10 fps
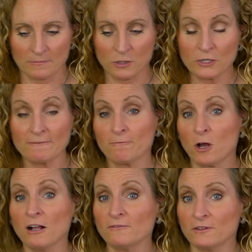Could
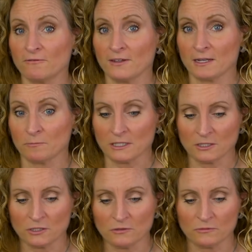involve the family
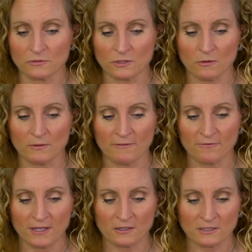too. So
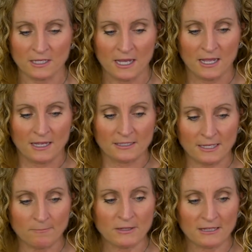if there's
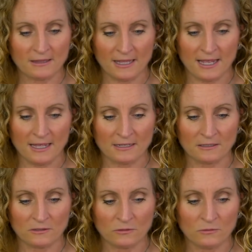something
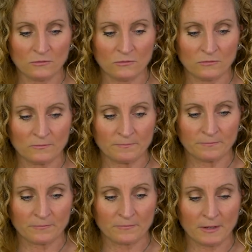that
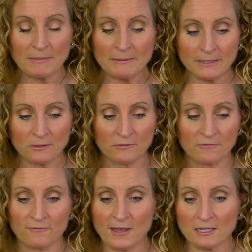maybe you
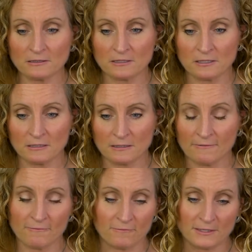felt,
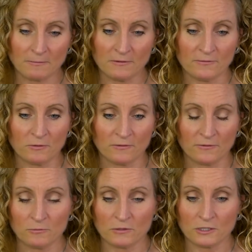if some of you,
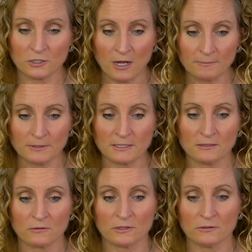if you were
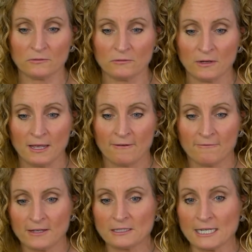adopted or you
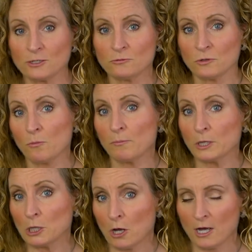feel like you don't
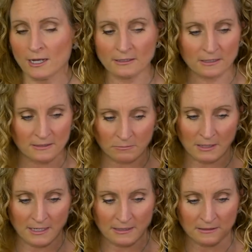belong, because
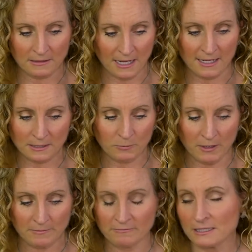my guides
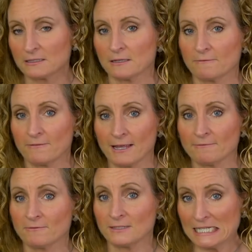brought me right to the
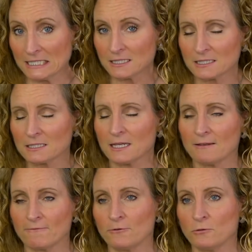Five of Discs.
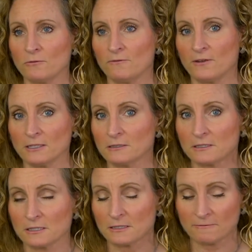If you
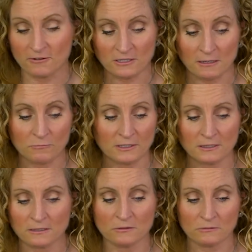felt for some
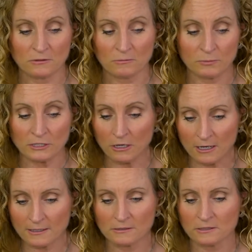reason you don't
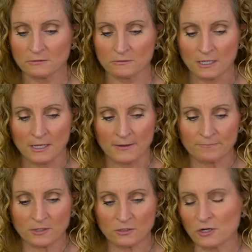belong, or
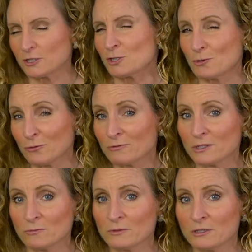you're not sure where
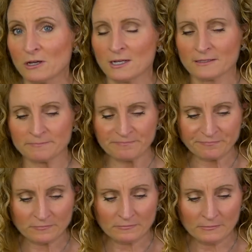you belong,
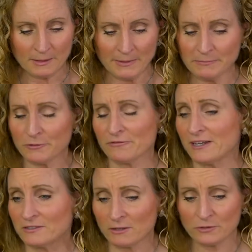maybe you
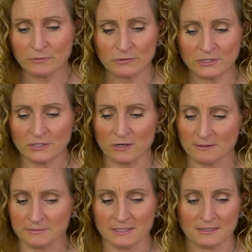found out you were
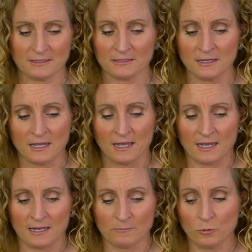adopted,
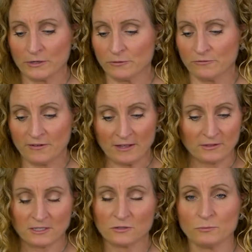or you found
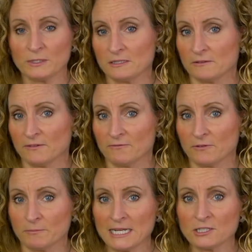this new piece of
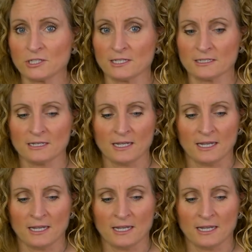information,